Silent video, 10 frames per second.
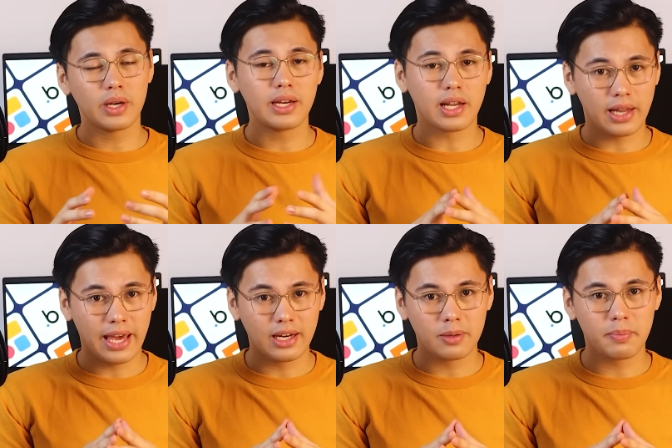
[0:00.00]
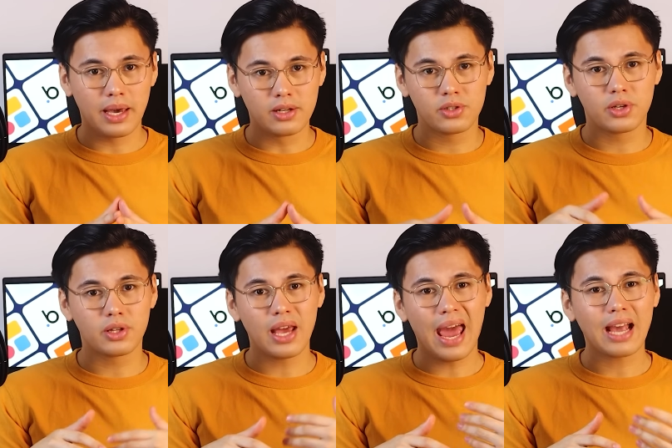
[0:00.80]
we need a landing page
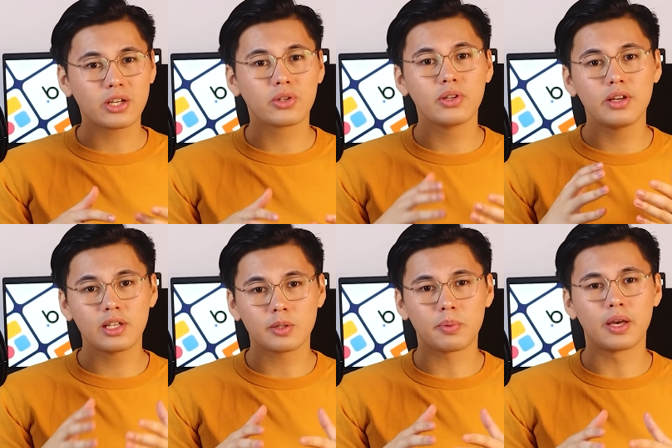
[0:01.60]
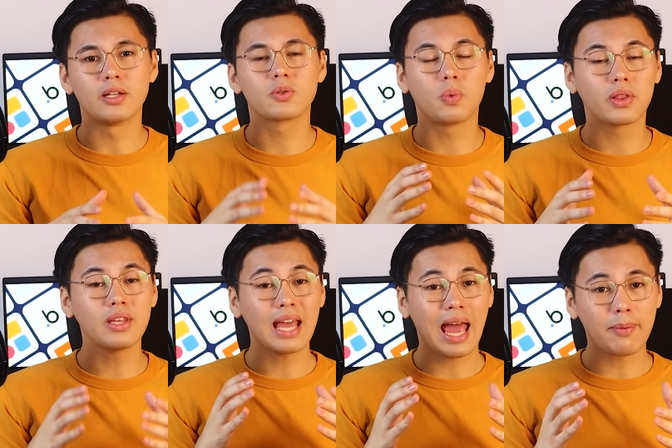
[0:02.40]
that actually explains what
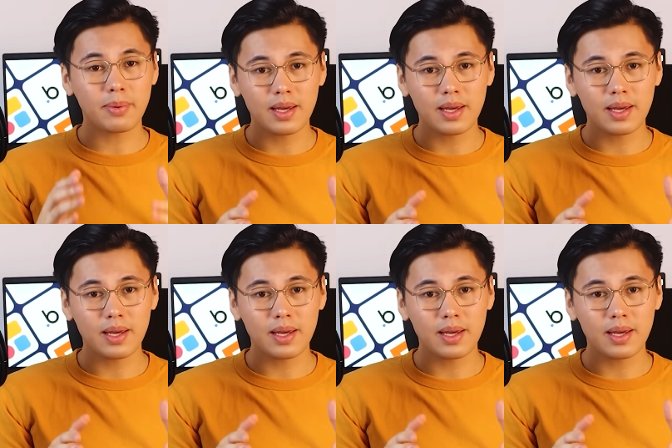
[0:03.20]
the app